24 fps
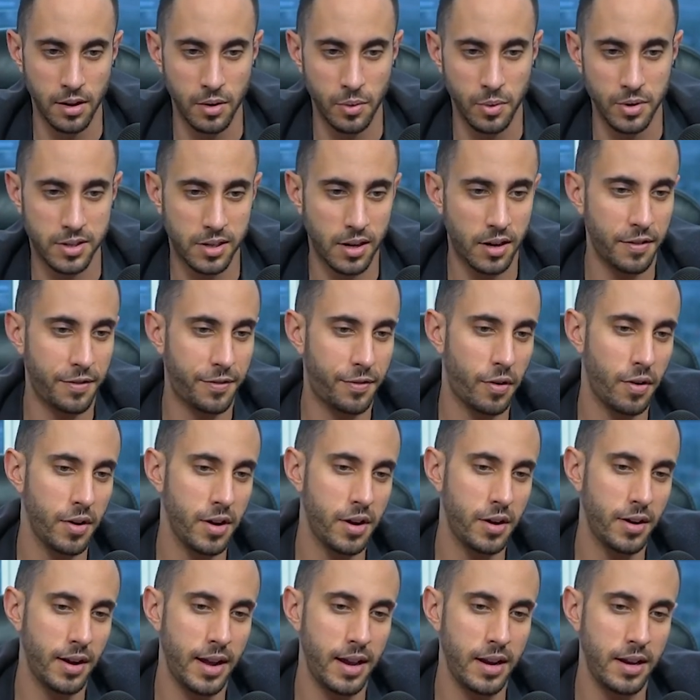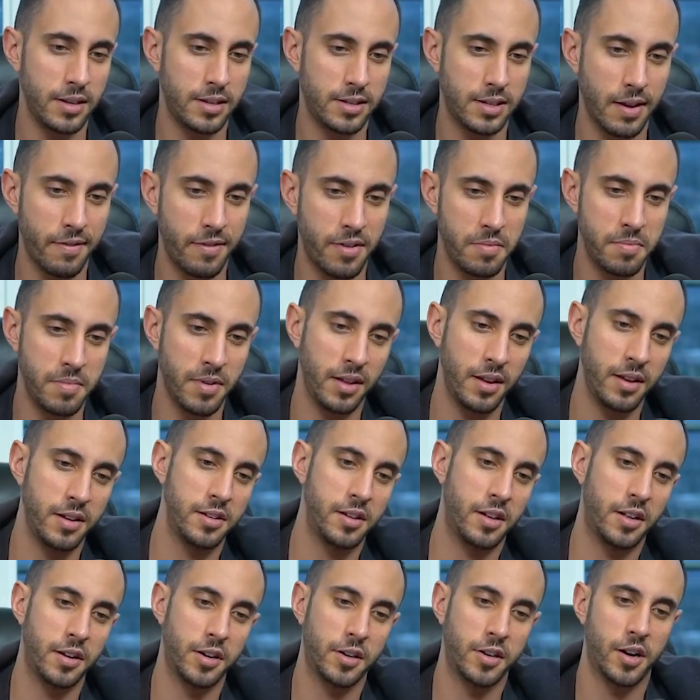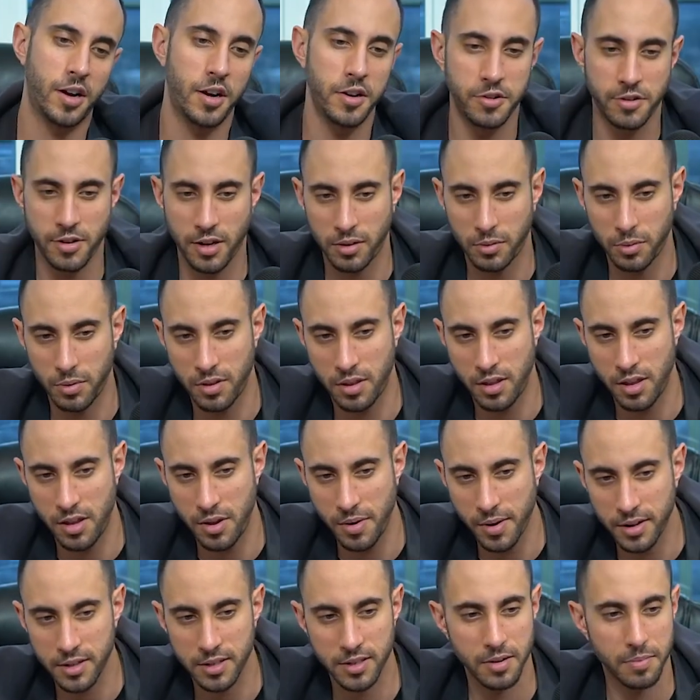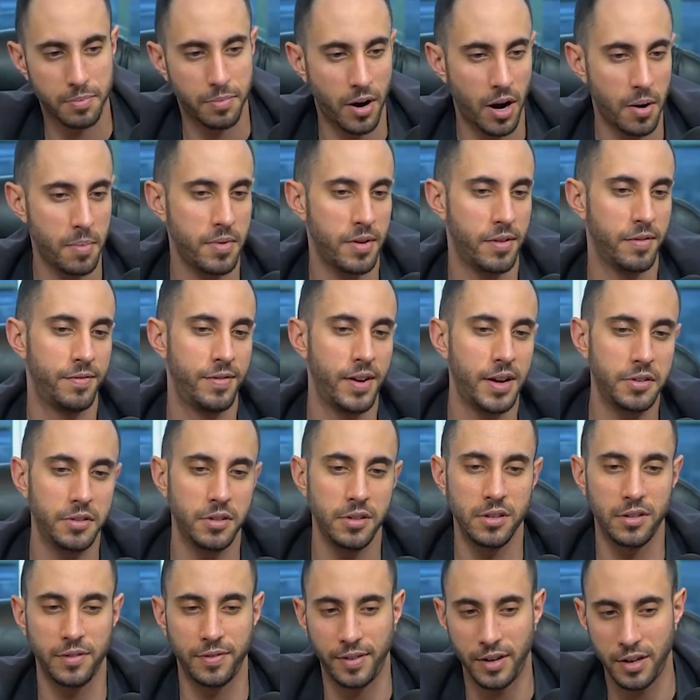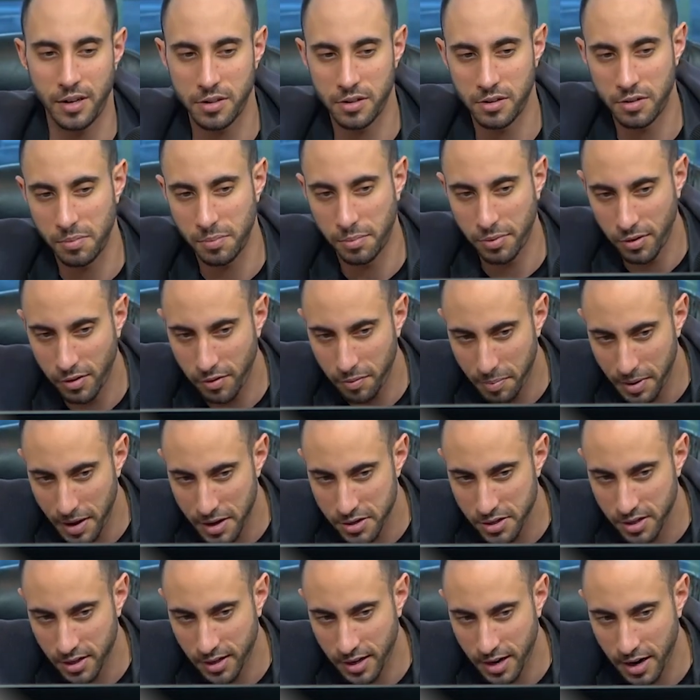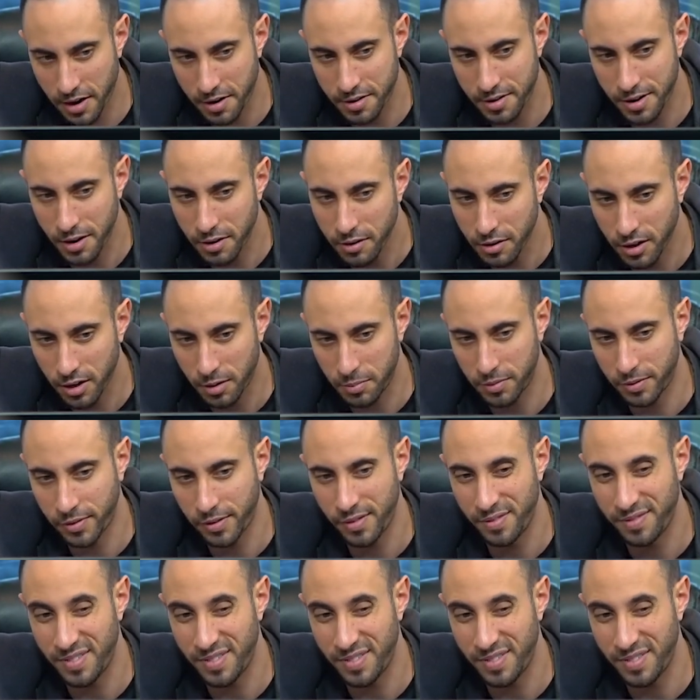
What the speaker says: We signed a 4-year, $87 million contract with the U.S. Department of Veterans Affairs to improve patient care and outcomes for